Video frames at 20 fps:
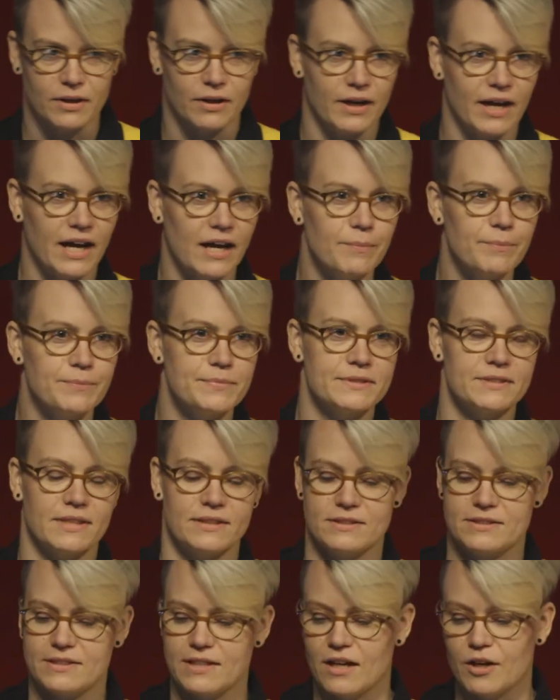our apps and
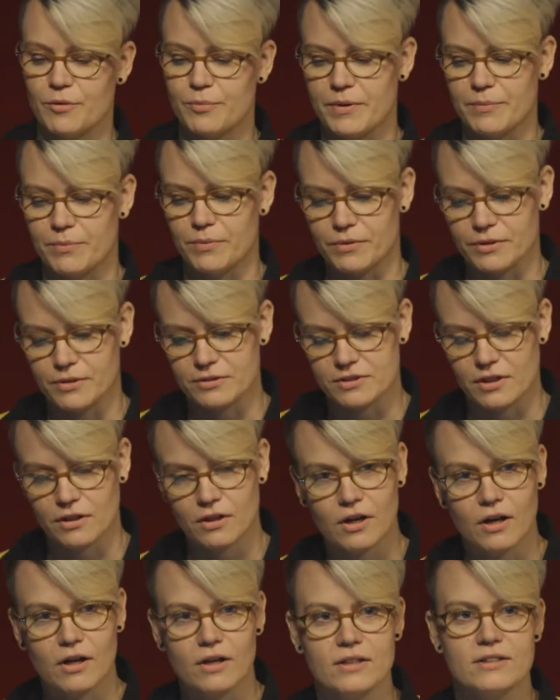see how people use our
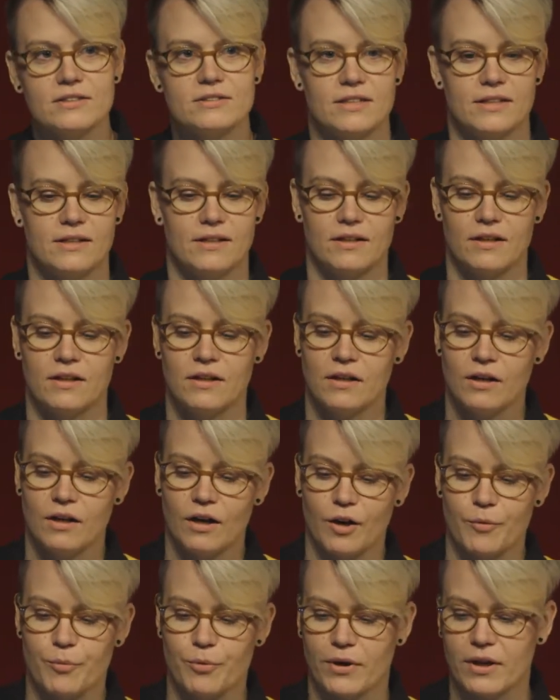cards and
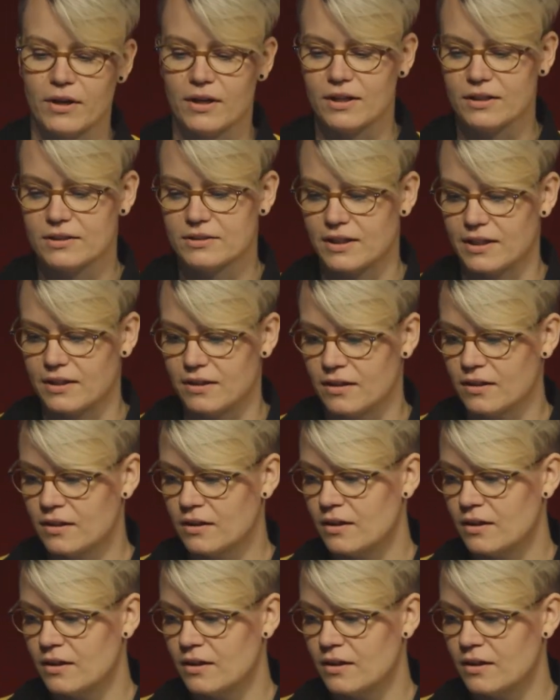our product and